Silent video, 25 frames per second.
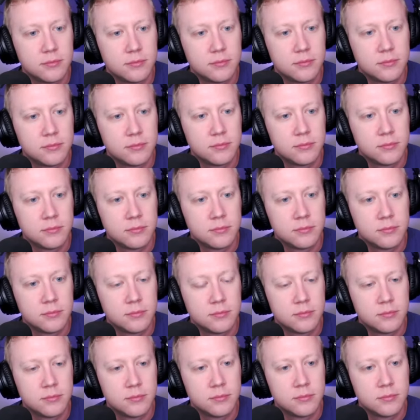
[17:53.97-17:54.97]

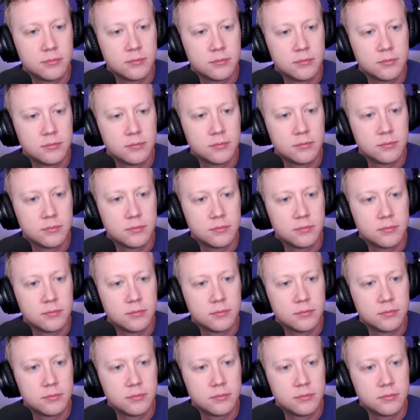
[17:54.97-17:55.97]

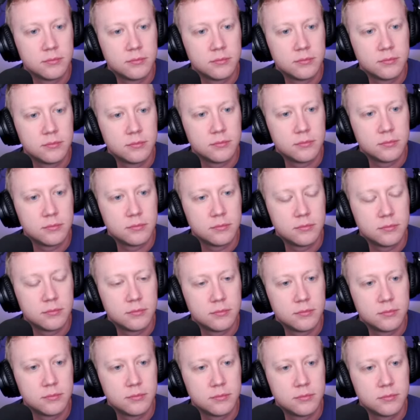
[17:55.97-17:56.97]

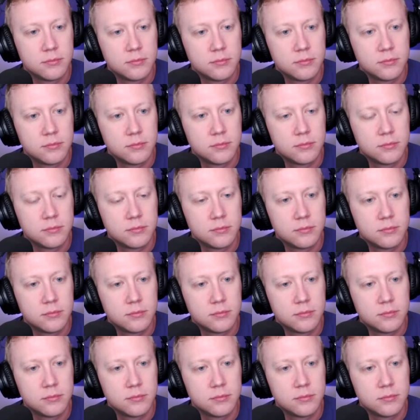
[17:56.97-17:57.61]
No words are spoken by the person on screen.